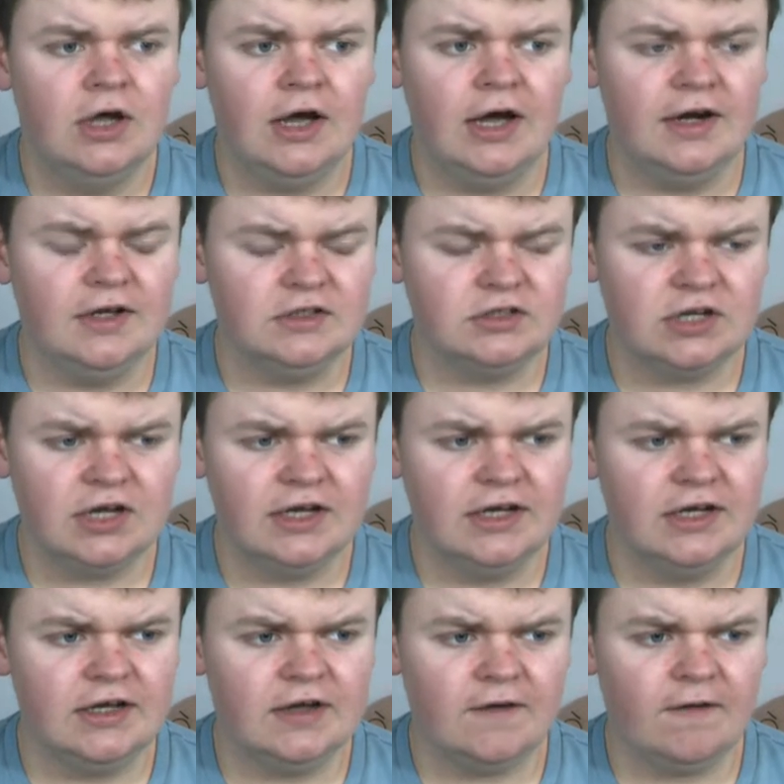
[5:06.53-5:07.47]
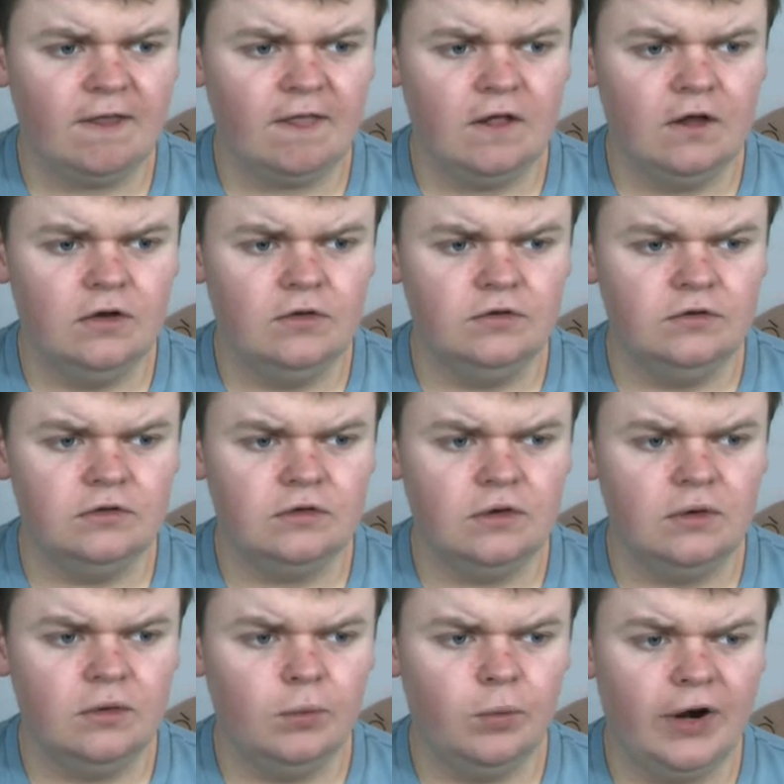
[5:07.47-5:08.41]
And it's like,
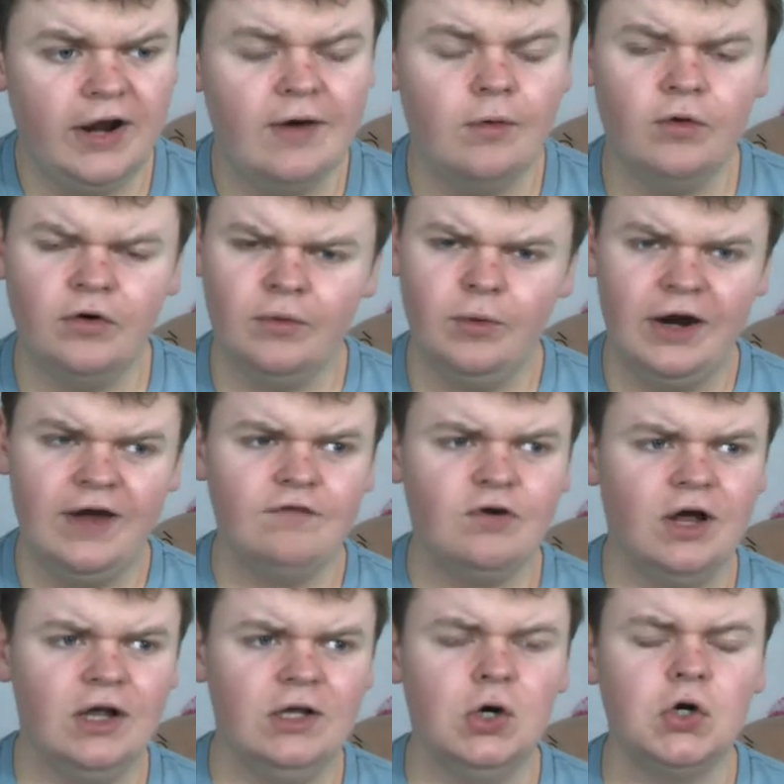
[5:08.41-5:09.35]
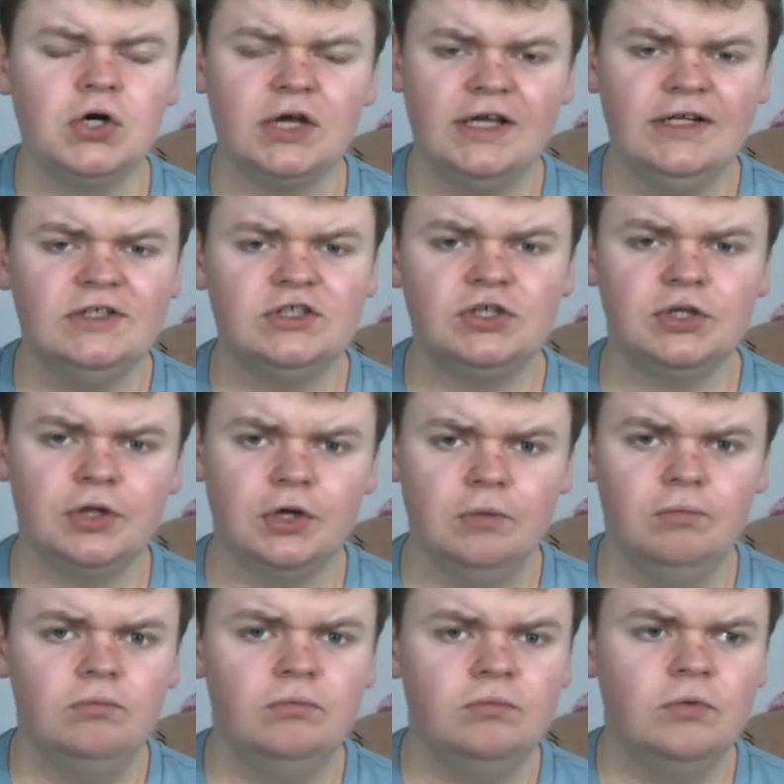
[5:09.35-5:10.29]
whenever I look into
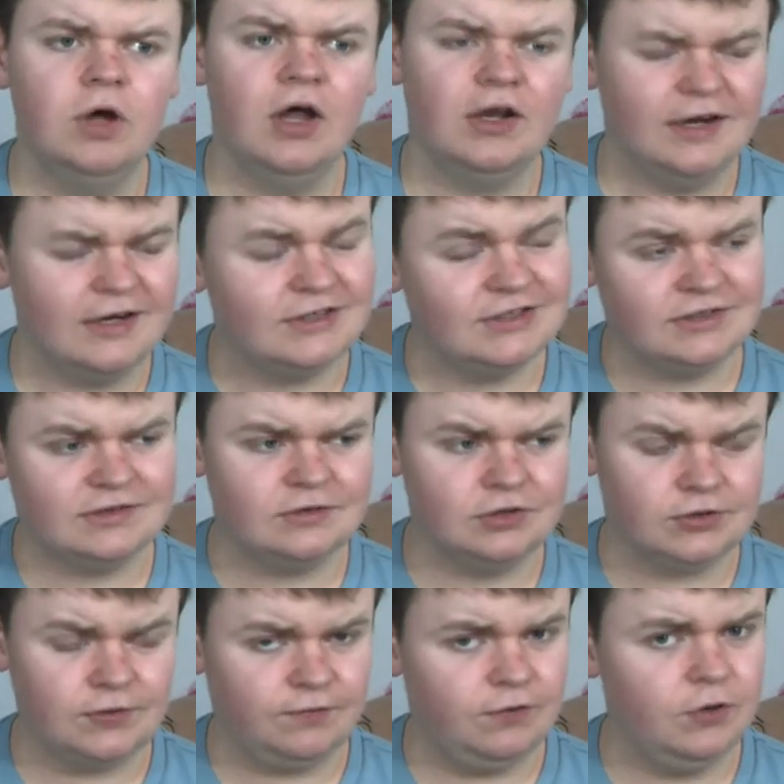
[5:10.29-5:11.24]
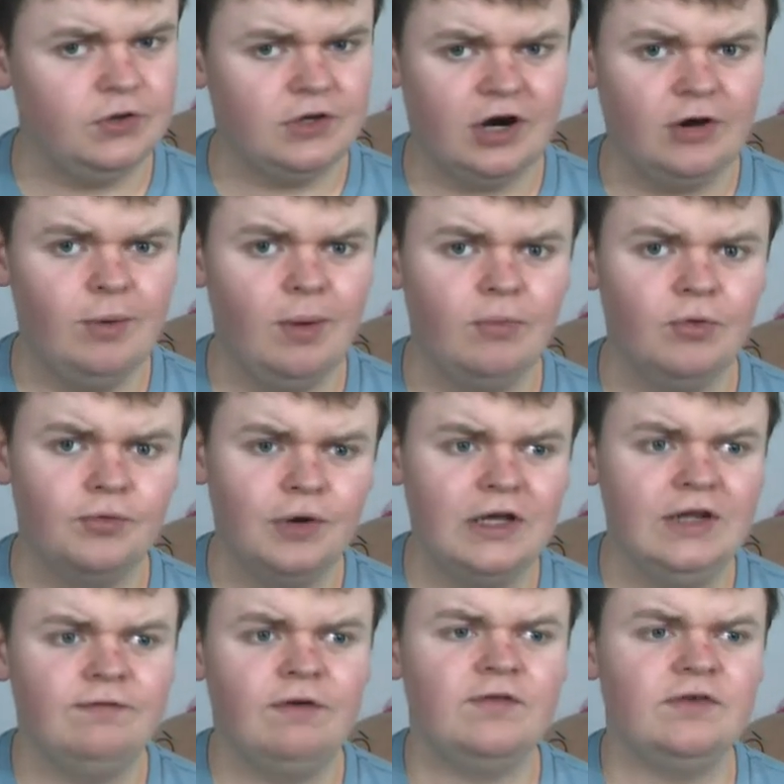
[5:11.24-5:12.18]
them, and like, cause there's a few that I remember
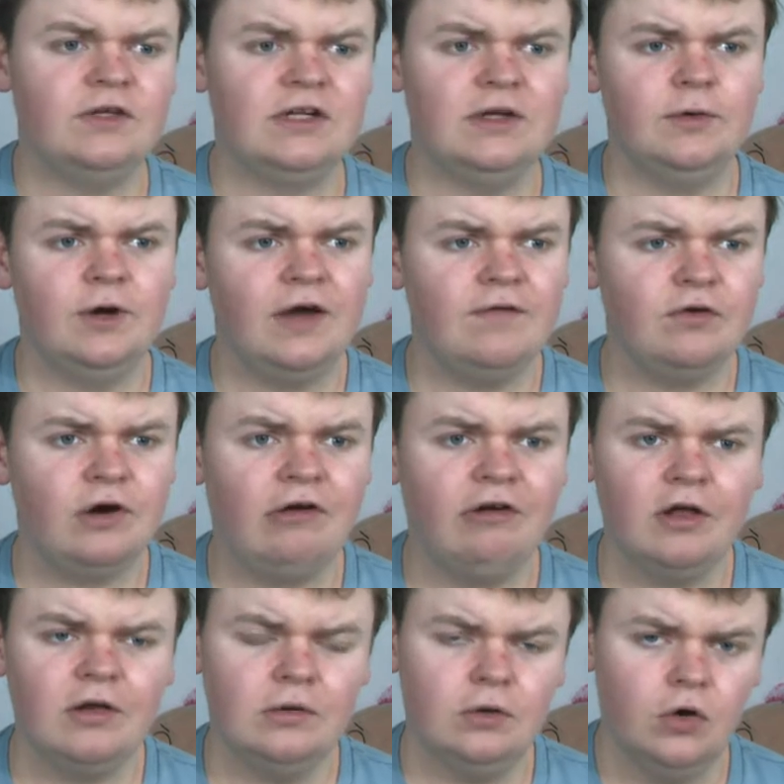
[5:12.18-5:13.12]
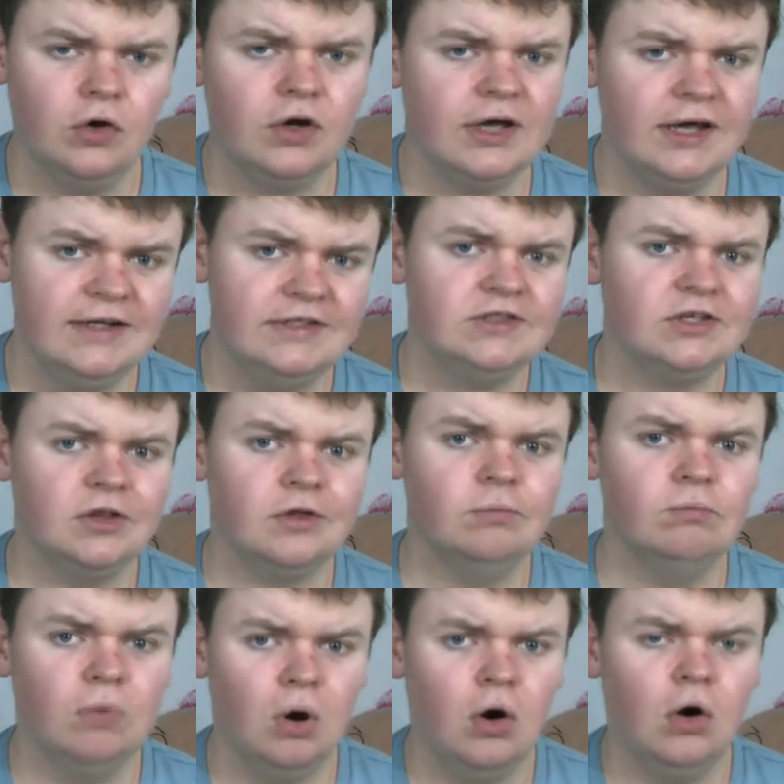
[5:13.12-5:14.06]
really vividly, whenever I look into
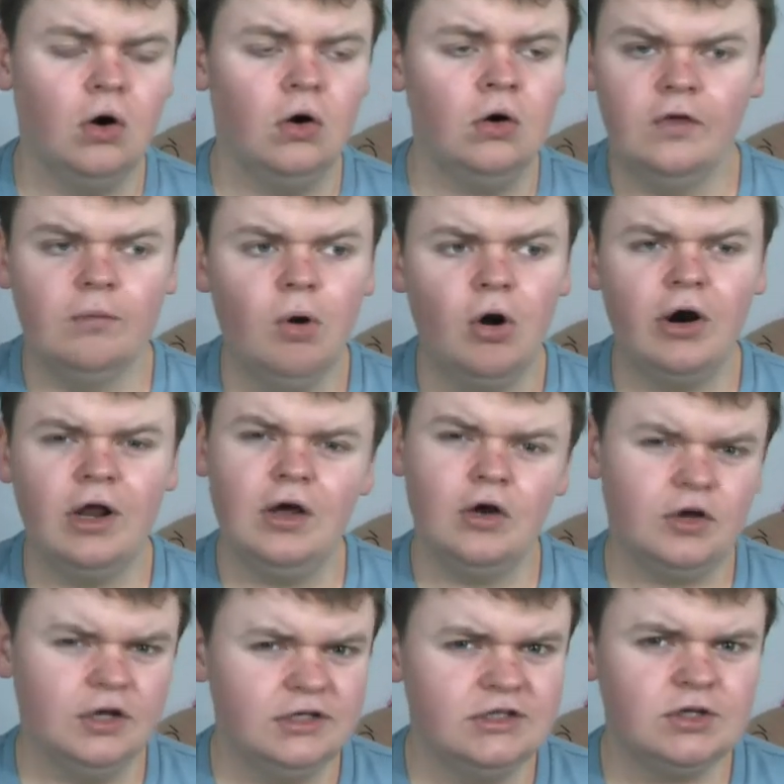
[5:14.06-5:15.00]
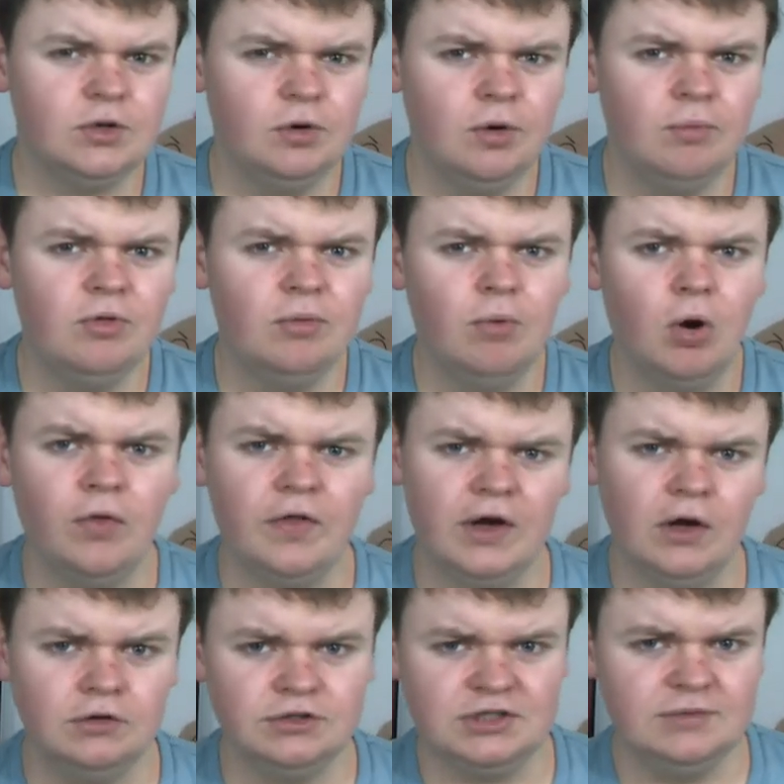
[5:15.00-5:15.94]
them more, the more I look into them, the more
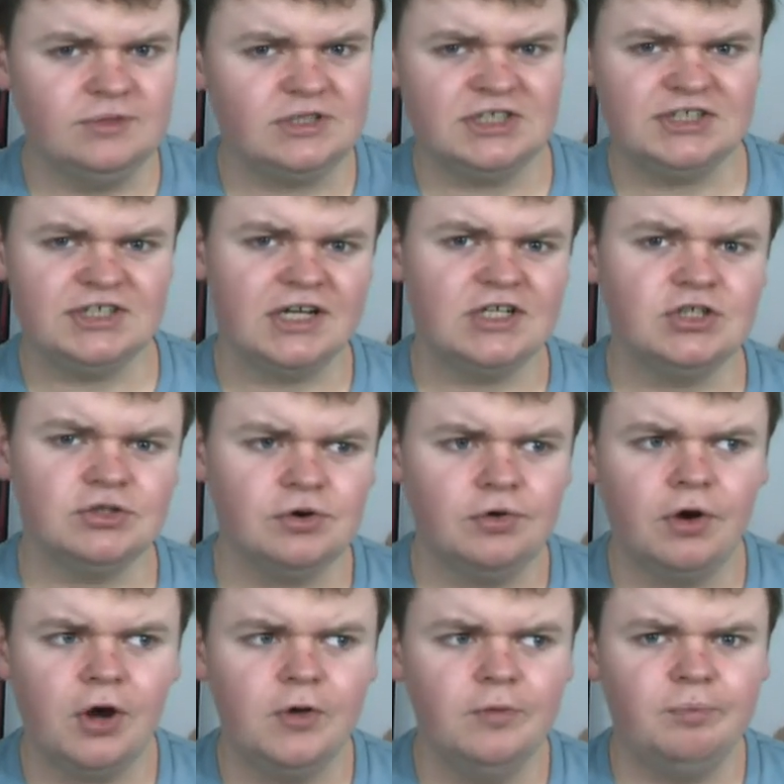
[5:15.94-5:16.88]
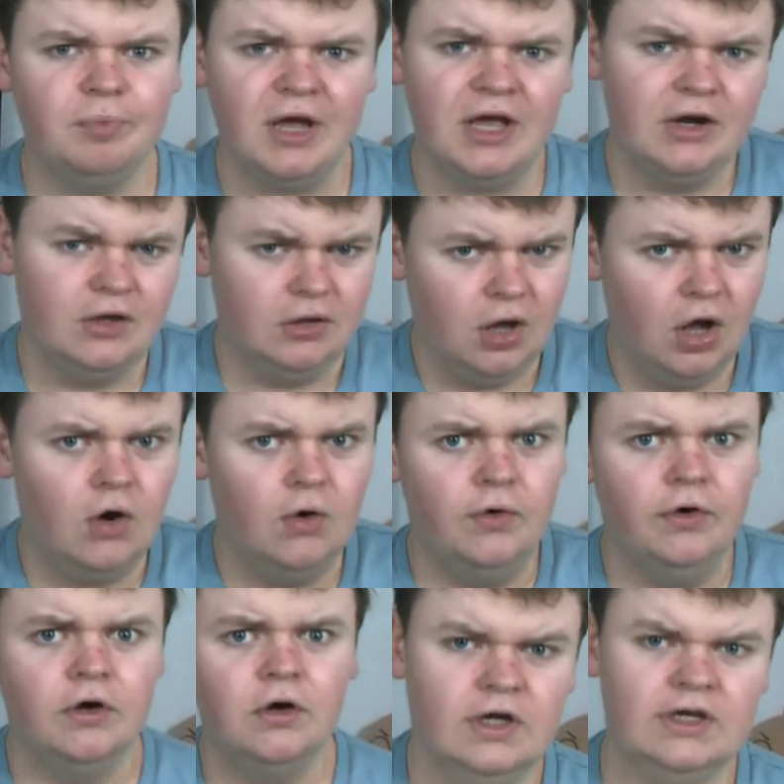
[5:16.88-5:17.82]
they all seem to center around being
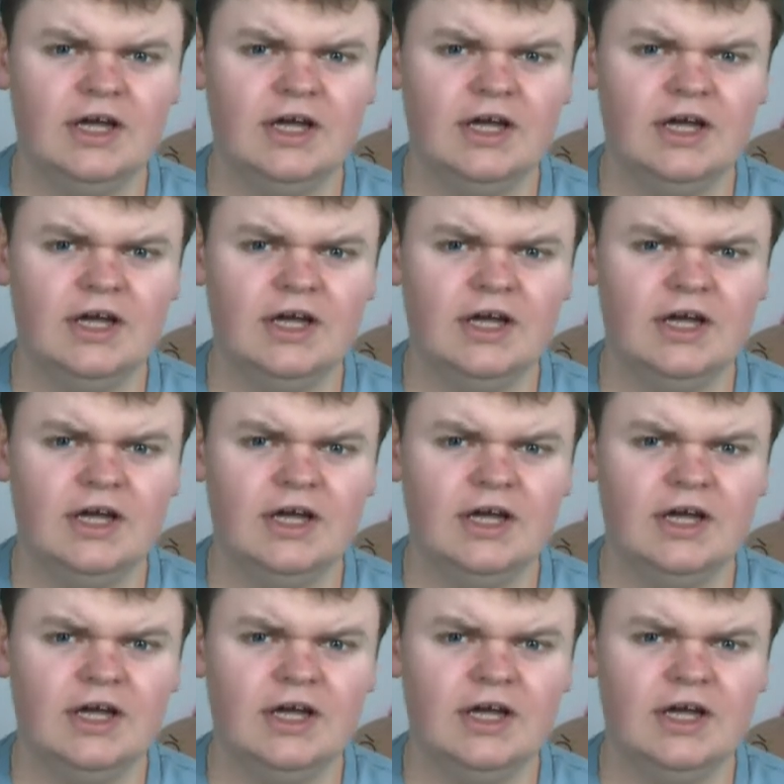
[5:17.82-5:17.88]
alone.